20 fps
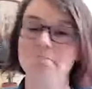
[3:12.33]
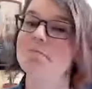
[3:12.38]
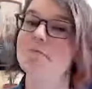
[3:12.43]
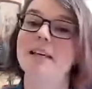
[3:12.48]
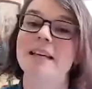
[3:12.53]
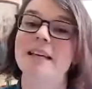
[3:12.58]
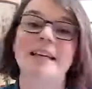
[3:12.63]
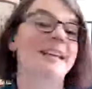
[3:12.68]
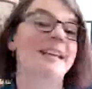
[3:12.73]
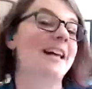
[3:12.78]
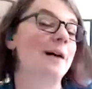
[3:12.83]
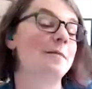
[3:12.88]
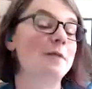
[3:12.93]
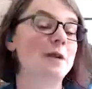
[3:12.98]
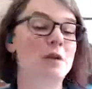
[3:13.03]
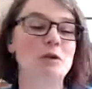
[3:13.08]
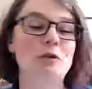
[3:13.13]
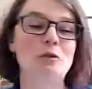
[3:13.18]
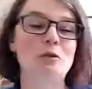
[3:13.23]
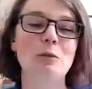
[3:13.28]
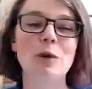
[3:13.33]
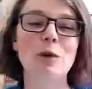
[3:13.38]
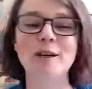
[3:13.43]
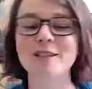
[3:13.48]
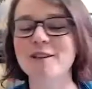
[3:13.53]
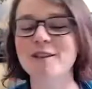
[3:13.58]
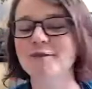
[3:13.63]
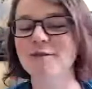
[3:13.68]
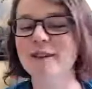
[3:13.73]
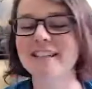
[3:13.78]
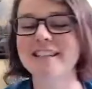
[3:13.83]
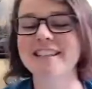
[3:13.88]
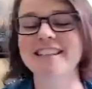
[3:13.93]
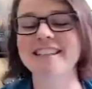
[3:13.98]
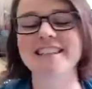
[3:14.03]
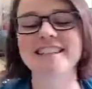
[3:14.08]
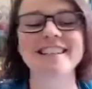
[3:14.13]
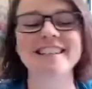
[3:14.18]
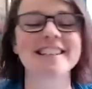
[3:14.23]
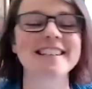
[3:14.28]
GitLab issue boards, for
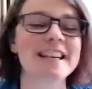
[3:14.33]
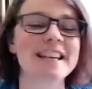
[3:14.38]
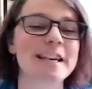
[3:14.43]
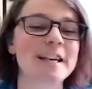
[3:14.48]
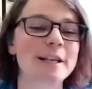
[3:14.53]
instance,